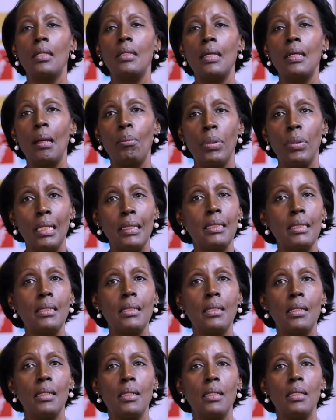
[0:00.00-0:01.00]
the
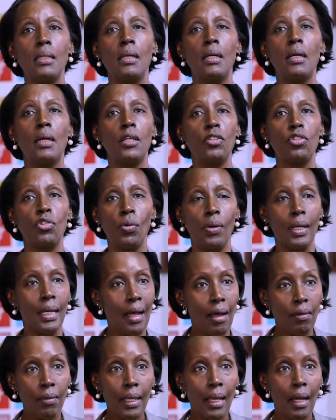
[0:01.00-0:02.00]
ability to
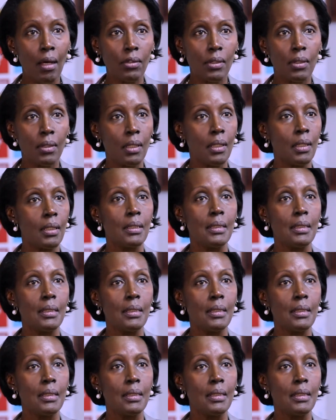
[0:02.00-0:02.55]
carry out